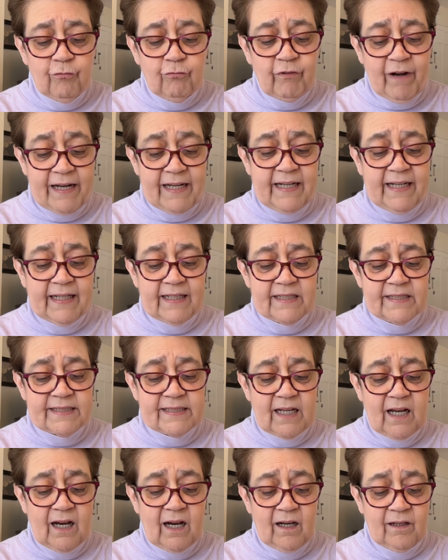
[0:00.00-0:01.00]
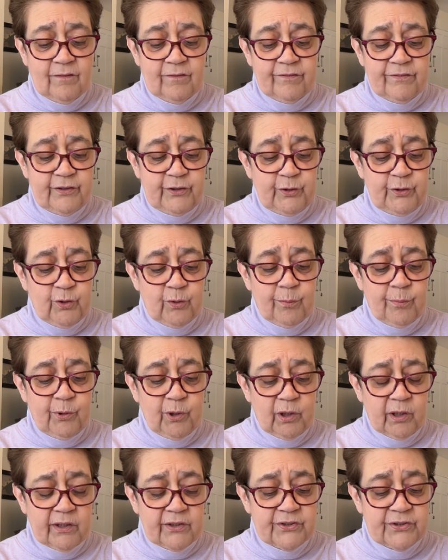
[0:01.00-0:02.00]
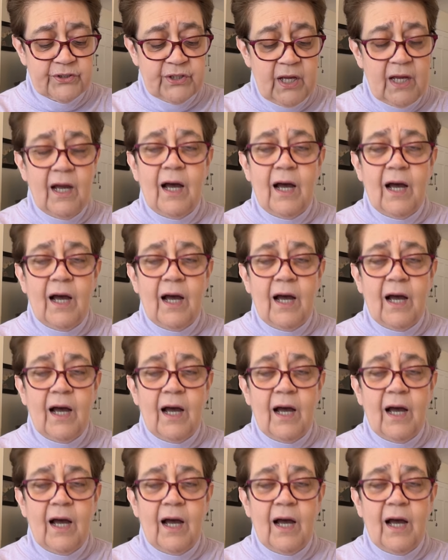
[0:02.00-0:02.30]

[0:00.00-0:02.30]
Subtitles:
ratings of your books?